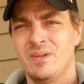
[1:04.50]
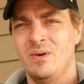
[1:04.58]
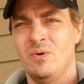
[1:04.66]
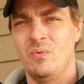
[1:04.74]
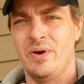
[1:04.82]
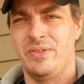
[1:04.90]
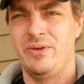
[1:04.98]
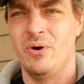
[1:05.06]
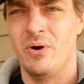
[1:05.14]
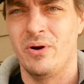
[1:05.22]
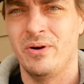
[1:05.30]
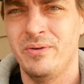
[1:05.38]
with
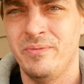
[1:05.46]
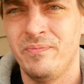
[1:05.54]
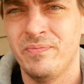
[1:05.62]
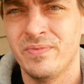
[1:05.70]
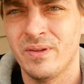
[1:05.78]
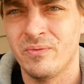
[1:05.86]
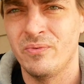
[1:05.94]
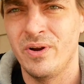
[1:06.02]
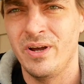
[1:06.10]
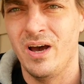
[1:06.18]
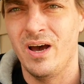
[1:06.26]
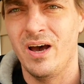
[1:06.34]
your
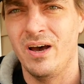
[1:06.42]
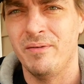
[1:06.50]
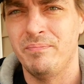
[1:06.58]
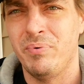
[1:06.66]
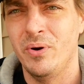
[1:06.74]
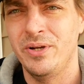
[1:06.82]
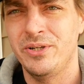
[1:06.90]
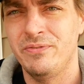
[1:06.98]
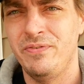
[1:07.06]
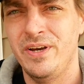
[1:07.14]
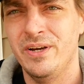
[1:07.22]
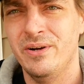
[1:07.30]
pointer
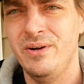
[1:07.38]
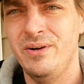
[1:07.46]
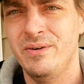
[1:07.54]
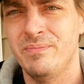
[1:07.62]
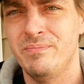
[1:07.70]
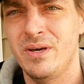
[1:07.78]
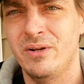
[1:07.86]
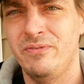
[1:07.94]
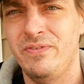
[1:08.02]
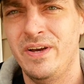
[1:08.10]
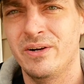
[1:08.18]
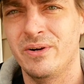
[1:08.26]
finger, middle
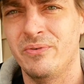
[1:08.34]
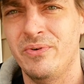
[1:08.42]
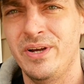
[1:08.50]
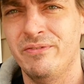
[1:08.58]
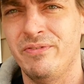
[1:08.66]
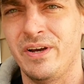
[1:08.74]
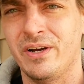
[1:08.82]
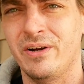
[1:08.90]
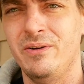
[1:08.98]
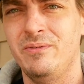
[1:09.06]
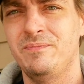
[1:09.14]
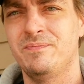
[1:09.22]
finger, and ring
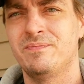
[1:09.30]
finger,